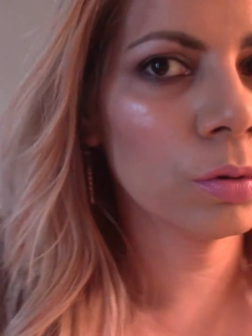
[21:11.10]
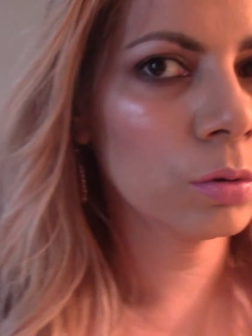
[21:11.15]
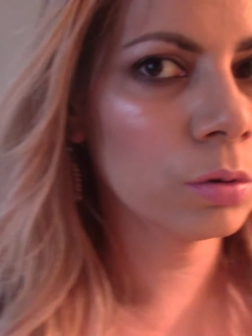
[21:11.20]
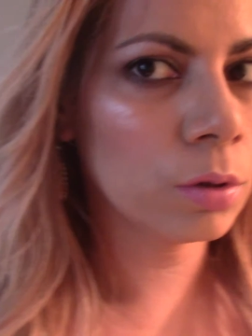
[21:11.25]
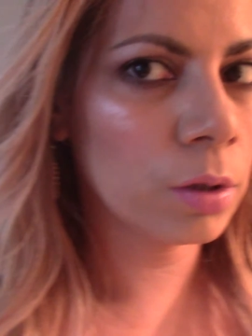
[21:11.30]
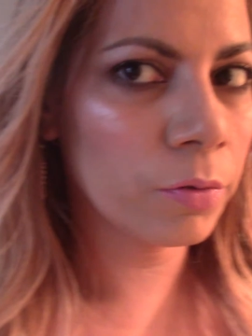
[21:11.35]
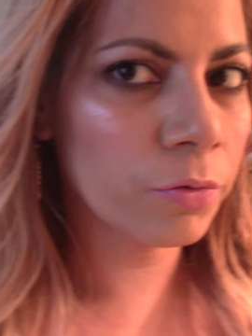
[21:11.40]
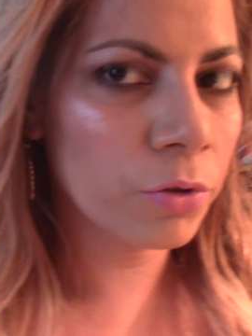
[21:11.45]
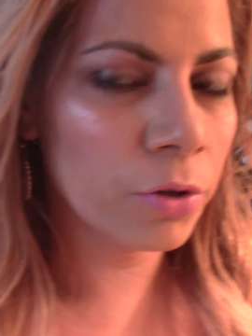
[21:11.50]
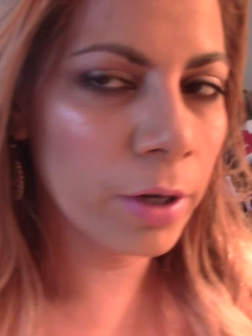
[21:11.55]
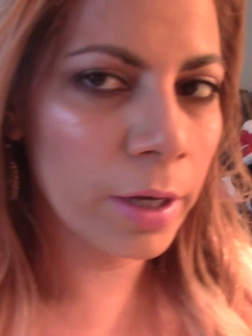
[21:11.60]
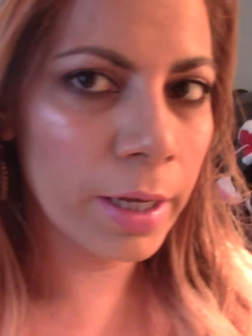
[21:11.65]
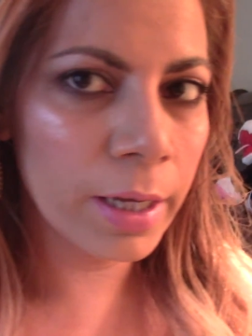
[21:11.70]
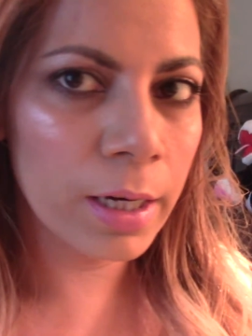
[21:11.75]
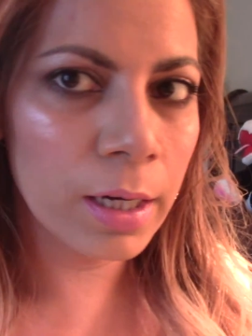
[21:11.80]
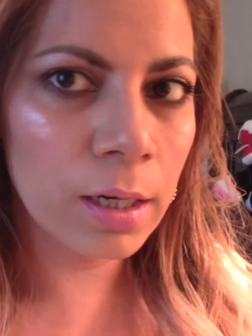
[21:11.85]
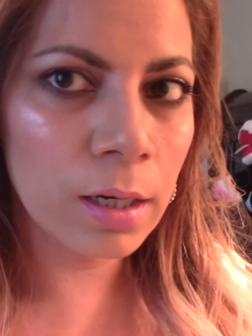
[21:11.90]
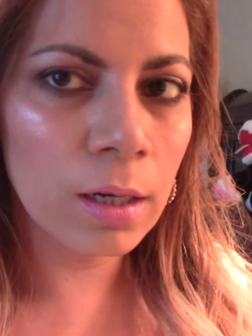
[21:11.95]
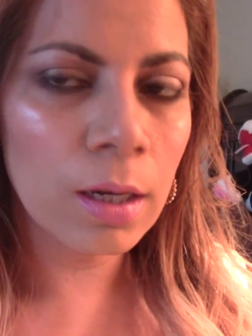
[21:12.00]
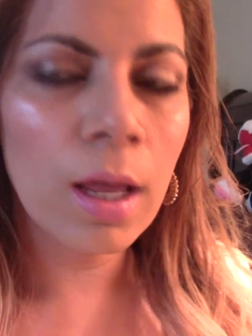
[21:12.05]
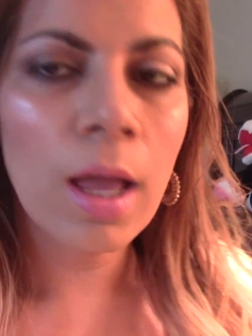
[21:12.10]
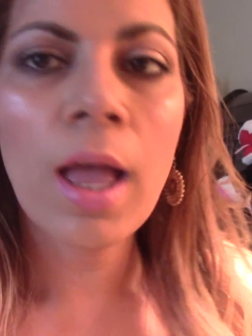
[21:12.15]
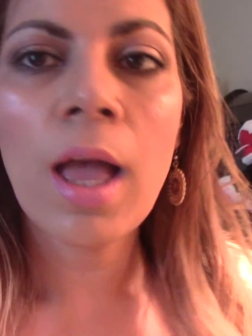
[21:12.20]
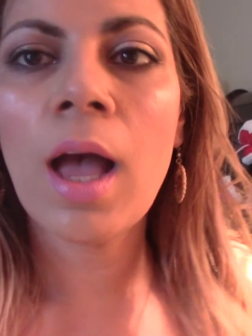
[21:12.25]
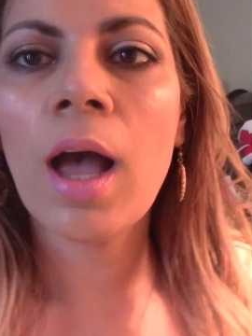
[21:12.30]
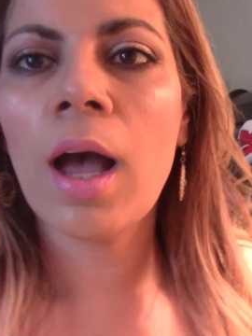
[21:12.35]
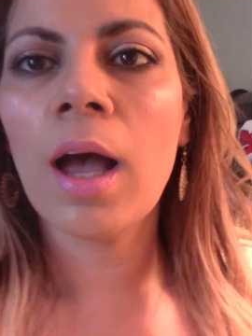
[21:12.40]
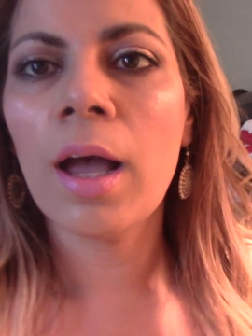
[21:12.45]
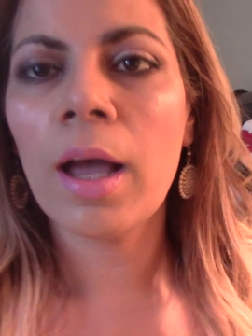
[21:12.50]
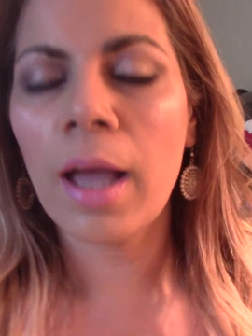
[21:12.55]
I've created.
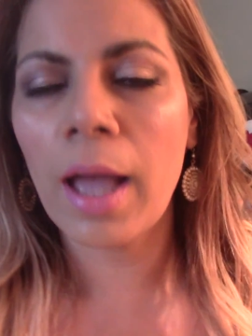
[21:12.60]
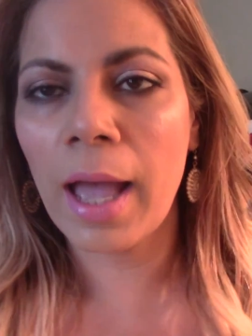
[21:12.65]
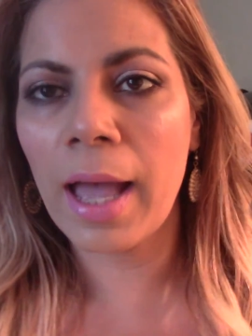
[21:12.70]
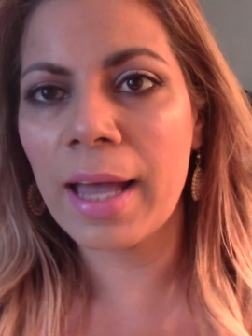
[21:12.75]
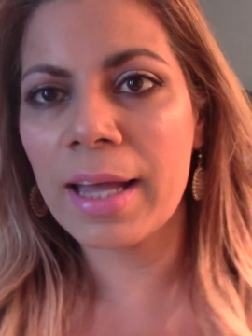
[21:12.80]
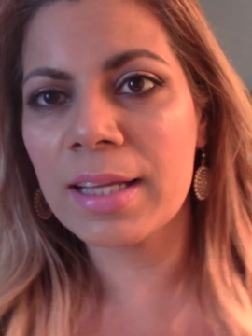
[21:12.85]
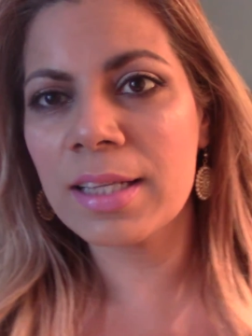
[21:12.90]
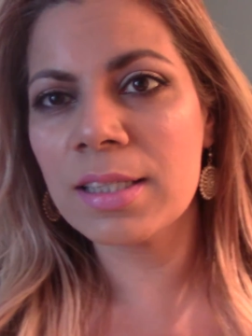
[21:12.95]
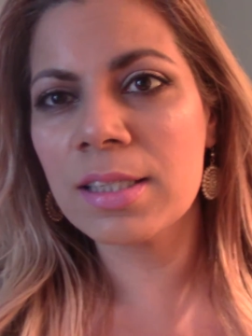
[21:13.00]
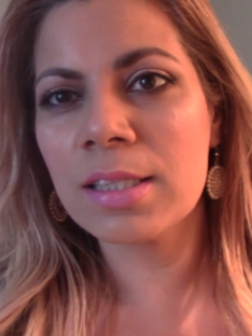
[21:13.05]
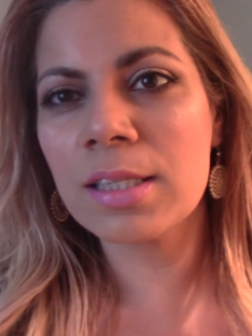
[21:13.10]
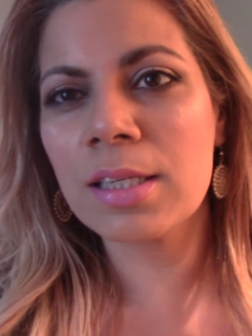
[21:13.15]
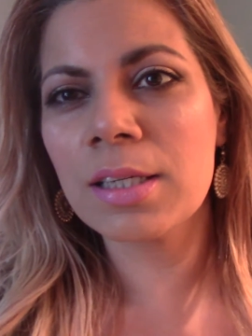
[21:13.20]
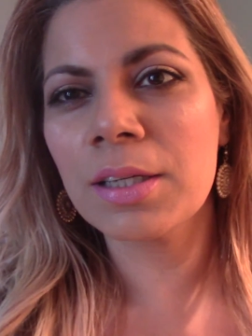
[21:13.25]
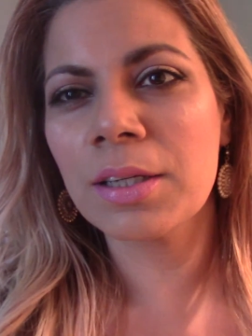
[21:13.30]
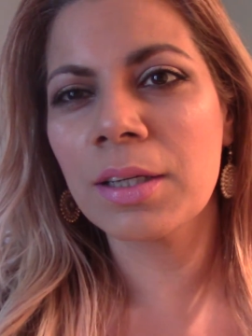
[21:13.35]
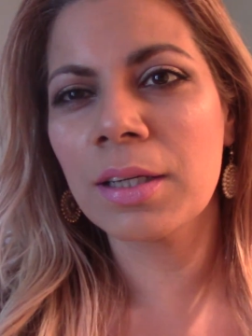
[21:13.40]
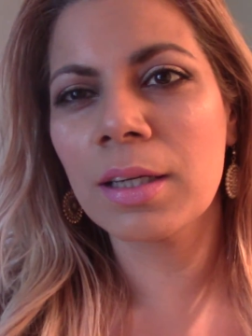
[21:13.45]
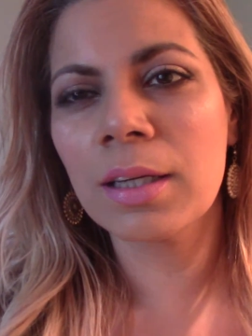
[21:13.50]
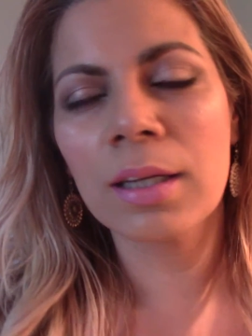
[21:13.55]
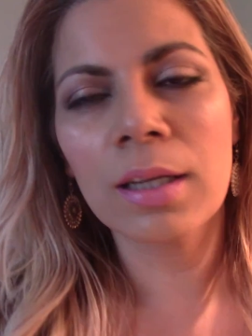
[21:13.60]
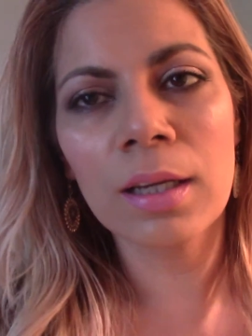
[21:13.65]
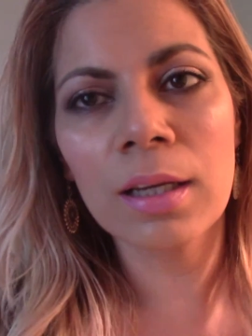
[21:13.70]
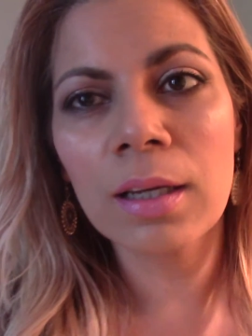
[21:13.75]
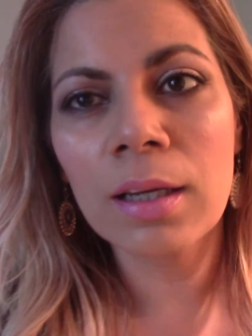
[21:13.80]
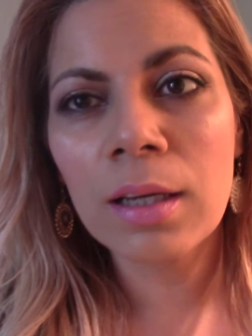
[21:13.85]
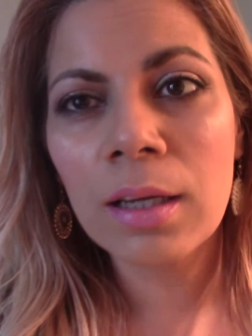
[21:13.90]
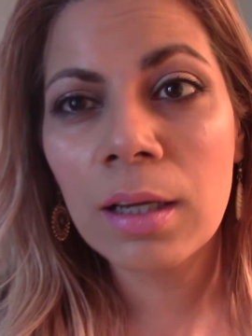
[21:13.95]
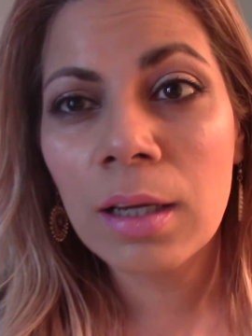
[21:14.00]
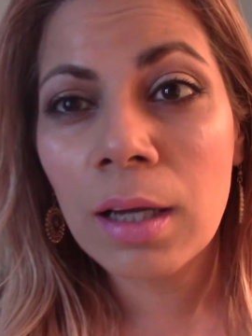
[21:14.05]
And
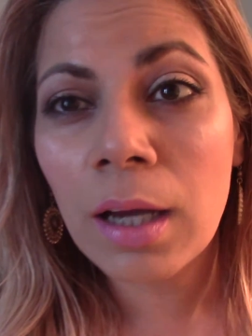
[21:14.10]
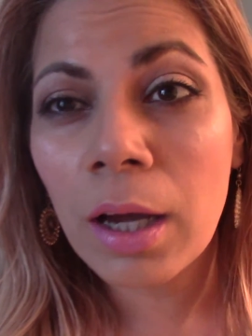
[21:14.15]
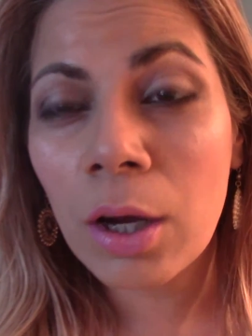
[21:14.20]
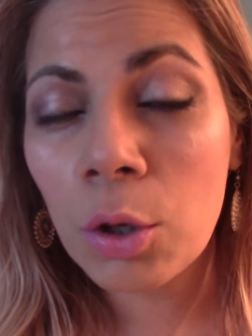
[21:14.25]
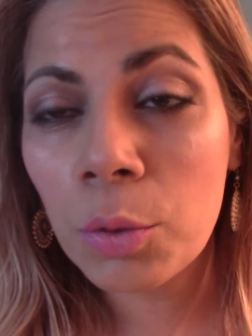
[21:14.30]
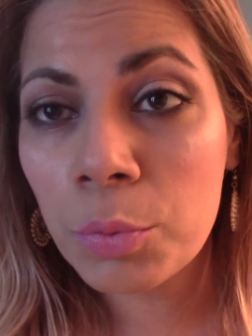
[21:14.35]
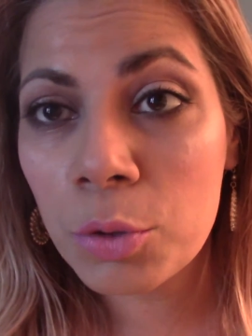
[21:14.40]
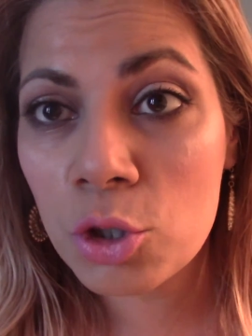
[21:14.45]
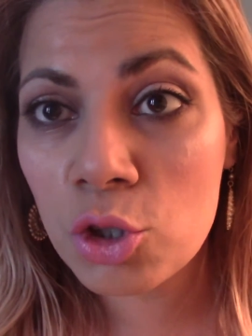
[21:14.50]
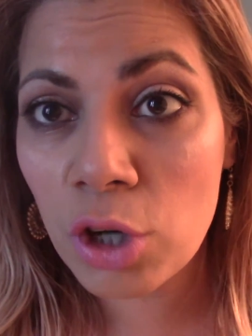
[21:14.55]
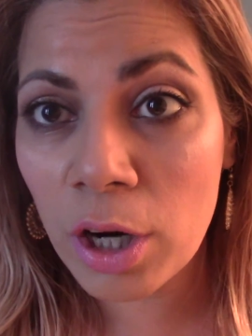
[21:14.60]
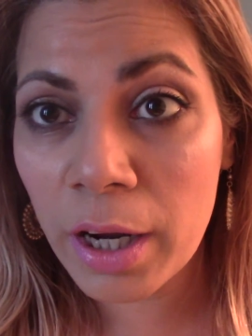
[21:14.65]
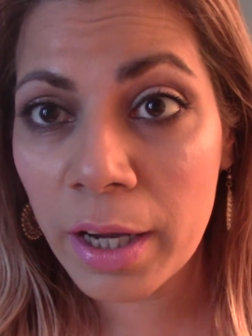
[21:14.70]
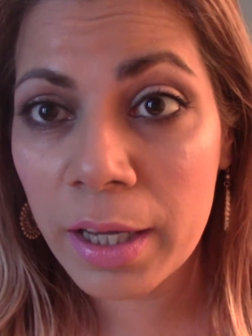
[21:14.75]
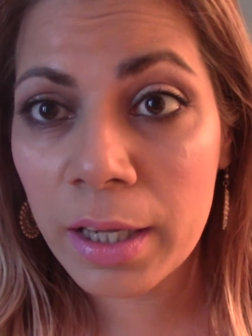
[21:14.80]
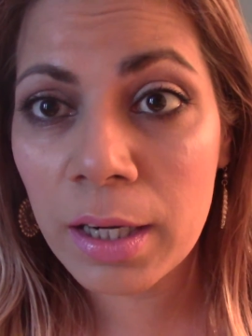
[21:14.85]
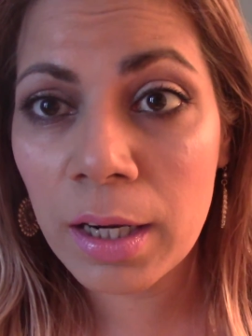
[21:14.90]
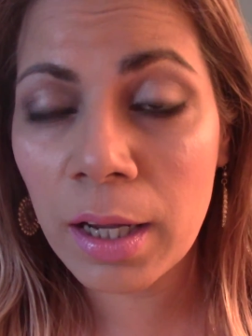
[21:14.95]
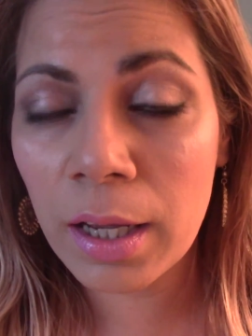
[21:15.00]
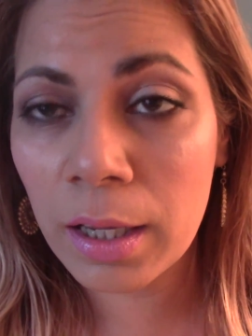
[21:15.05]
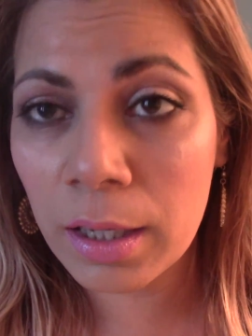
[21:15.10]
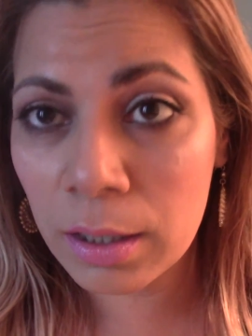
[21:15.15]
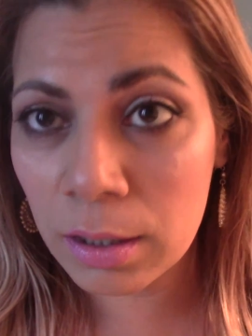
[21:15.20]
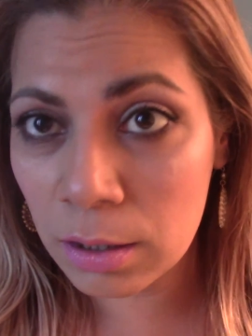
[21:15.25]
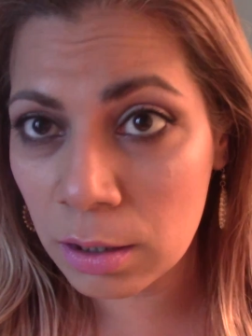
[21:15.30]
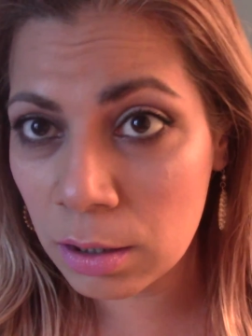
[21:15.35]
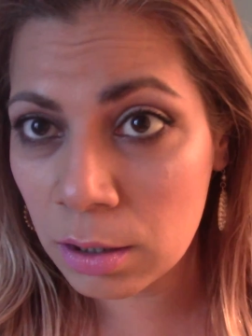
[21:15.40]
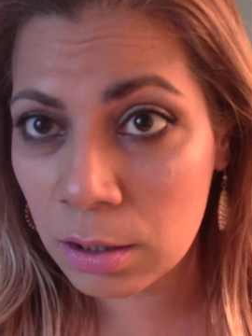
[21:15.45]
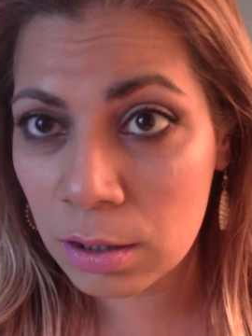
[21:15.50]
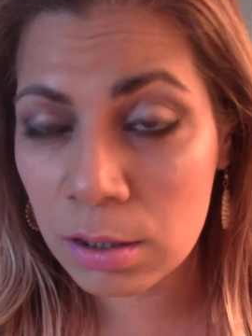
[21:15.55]
I hope you try it
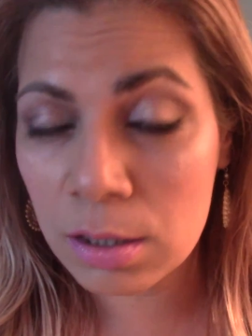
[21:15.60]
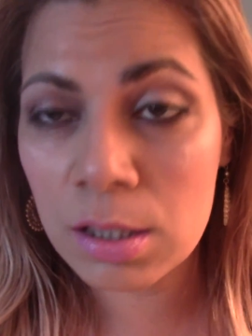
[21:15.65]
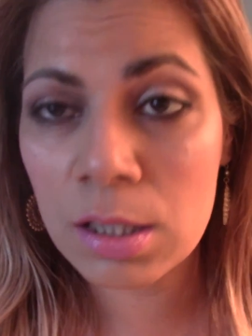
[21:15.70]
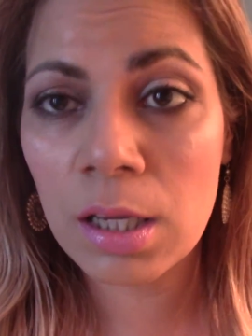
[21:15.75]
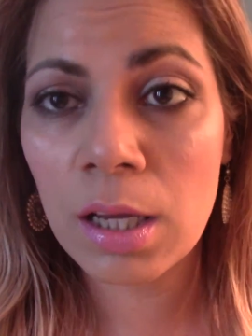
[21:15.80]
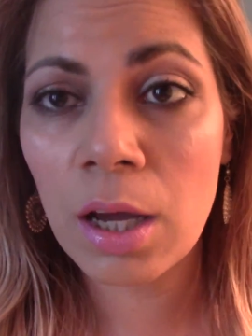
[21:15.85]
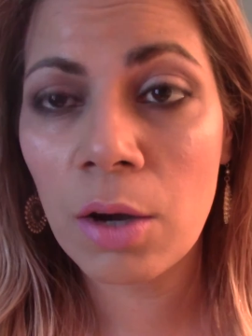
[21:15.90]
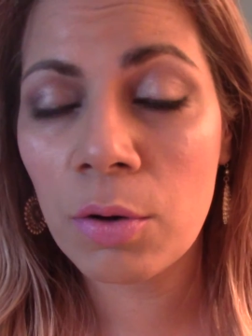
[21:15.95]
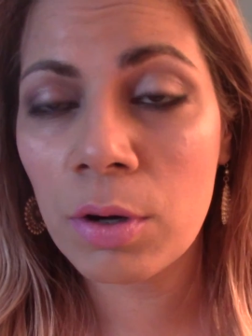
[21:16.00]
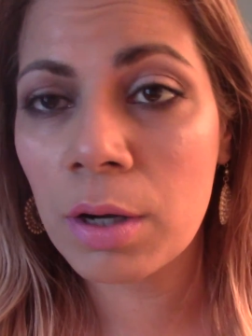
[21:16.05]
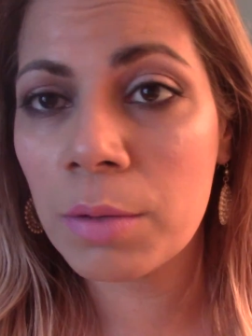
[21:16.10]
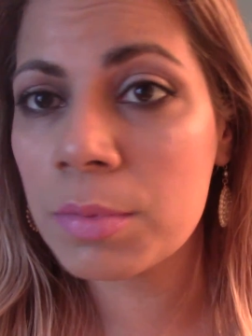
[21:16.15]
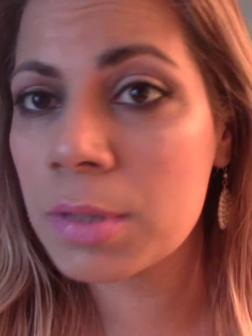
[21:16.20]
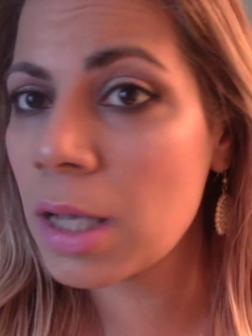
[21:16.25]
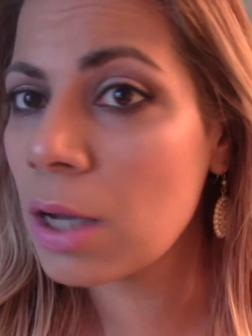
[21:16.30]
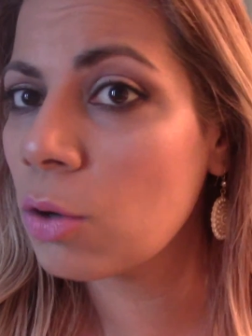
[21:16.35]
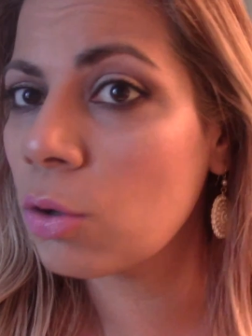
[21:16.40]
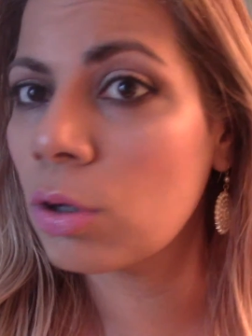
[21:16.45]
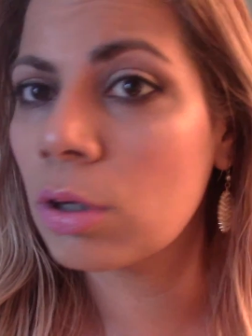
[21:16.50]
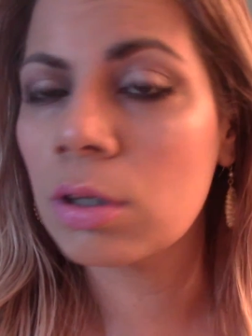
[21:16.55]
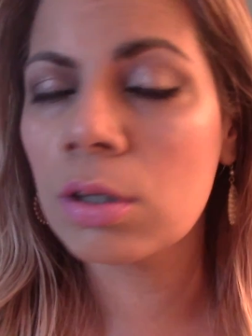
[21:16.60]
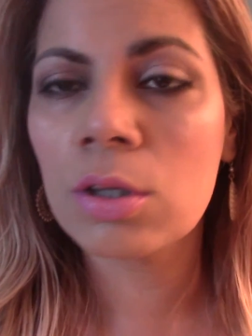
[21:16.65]
and see how it comes out.